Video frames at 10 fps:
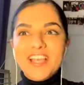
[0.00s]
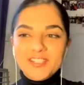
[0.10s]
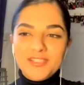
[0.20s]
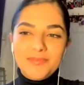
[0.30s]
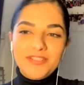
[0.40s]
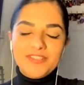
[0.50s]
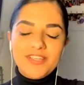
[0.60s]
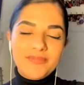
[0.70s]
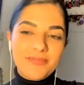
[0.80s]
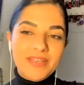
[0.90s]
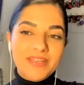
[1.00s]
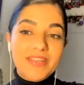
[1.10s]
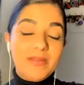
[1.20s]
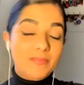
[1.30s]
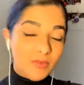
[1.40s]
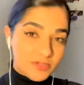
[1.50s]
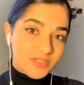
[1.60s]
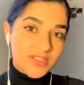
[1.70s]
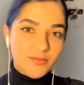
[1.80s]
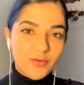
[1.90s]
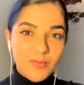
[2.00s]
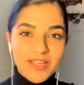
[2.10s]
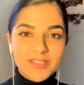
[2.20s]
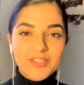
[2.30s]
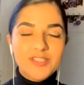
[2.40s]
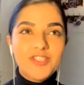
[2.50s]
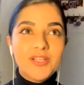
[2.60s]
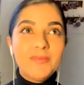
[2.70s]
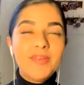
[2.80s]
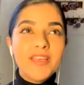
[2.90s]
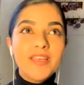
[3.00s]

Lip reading: actually because I've been in Bosnia for my internship